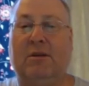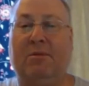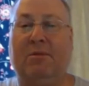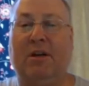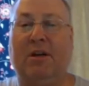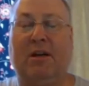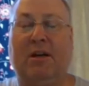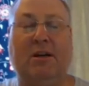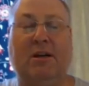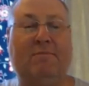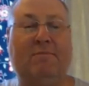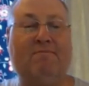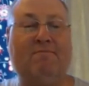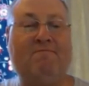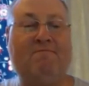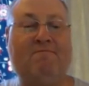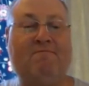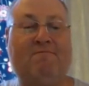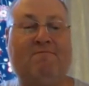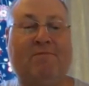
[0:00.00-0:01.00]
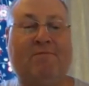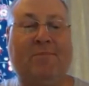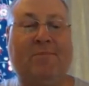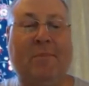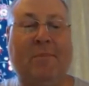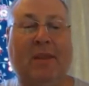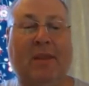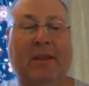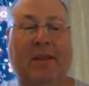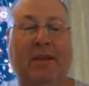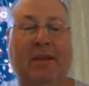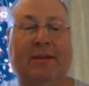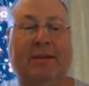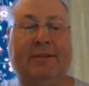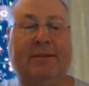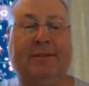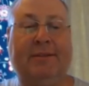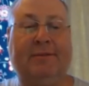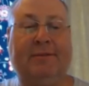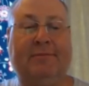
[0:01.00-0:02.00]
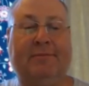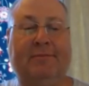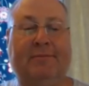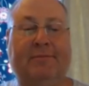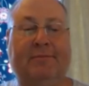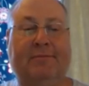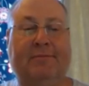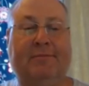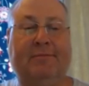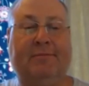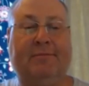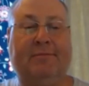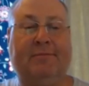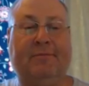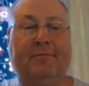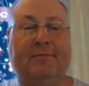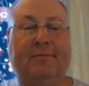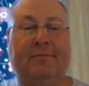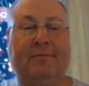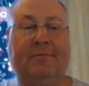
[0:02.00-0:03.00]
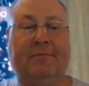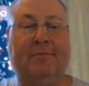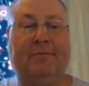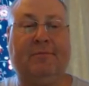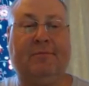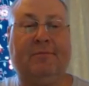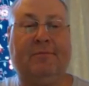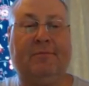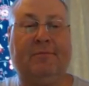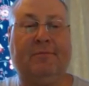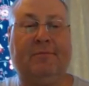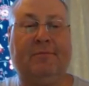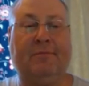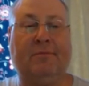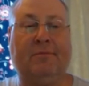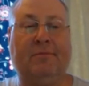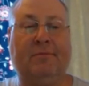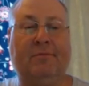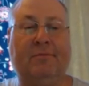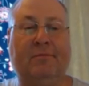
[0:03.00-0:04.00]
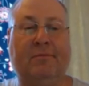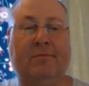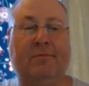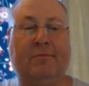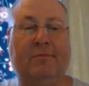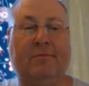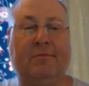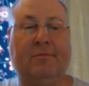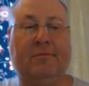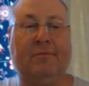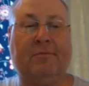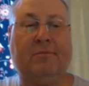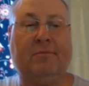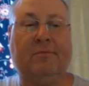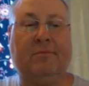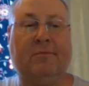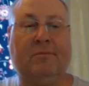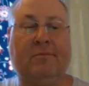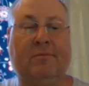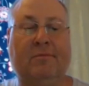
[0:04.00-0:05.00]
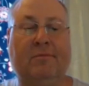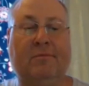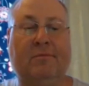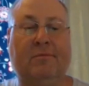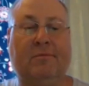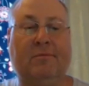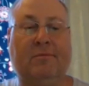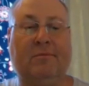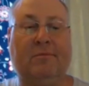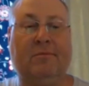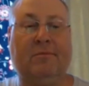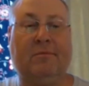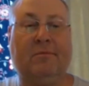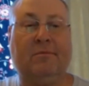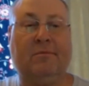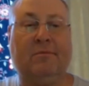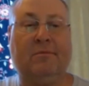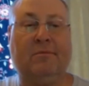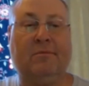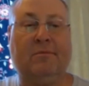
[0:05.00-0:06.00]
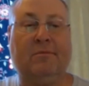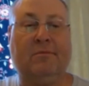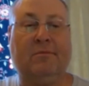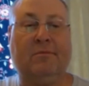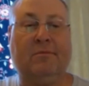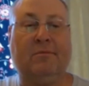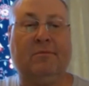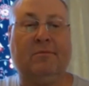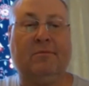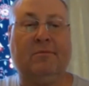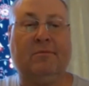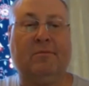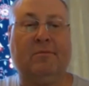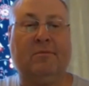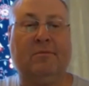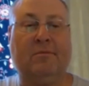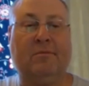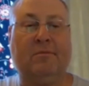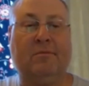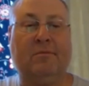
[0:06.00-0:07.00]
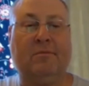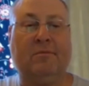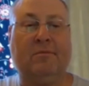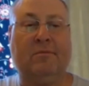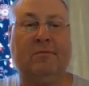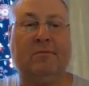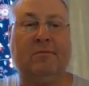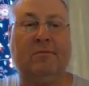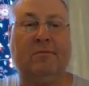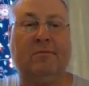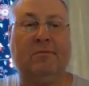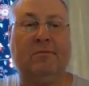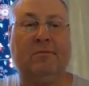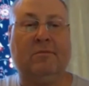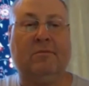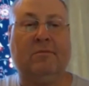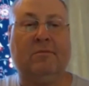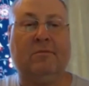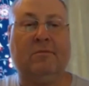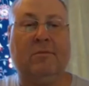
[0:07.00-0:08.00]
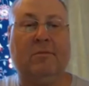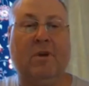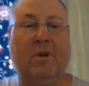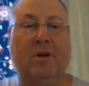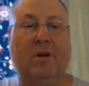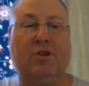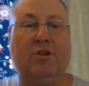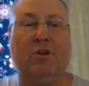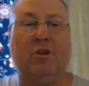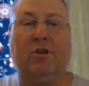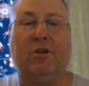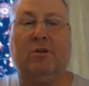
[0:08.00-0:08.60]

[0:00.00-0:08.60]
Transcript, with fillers: let's try and finish off a nice big square here. Have they managed to get the bridges done for the other. Oh, sure. Yeah.